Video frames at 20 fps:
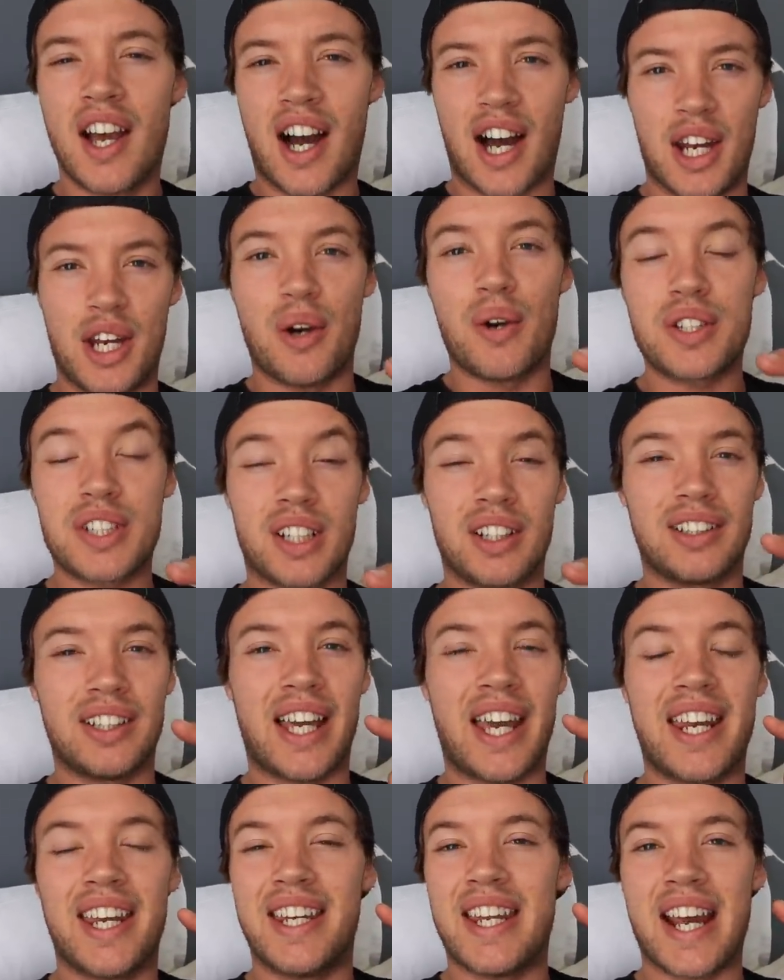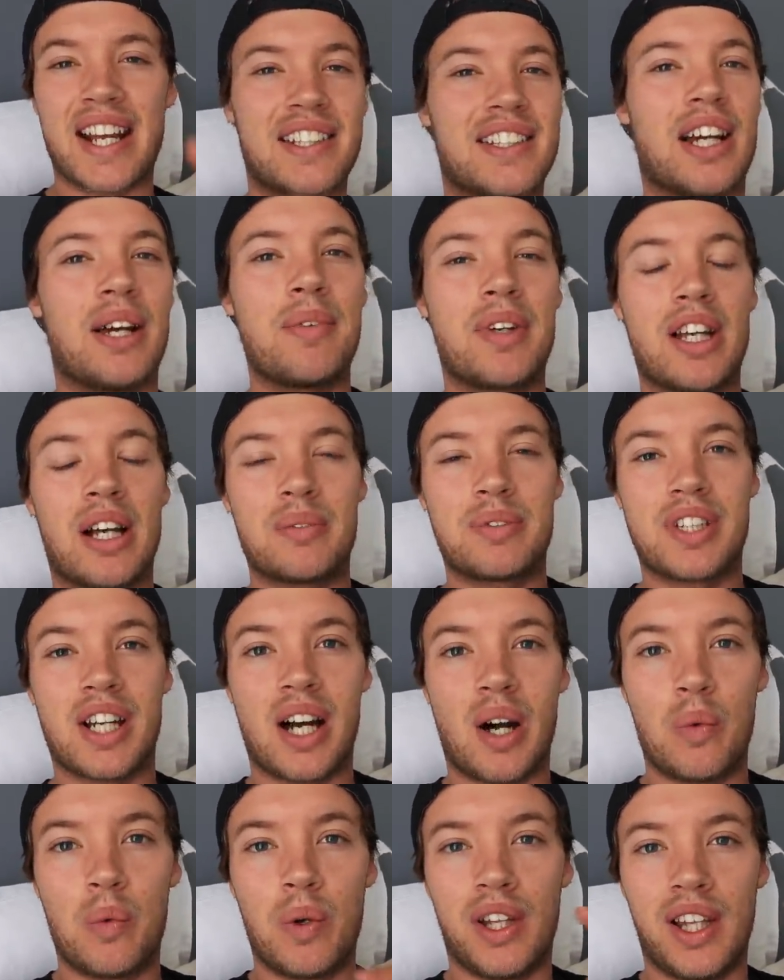I know he's going to land it next time he comes to
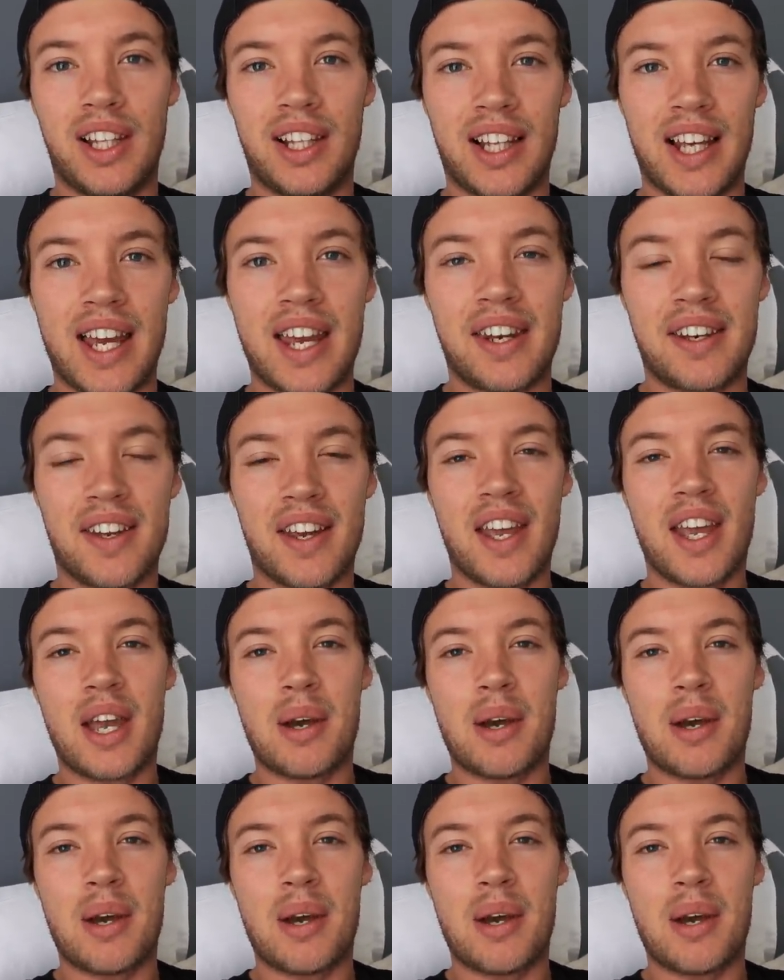R Willy Land.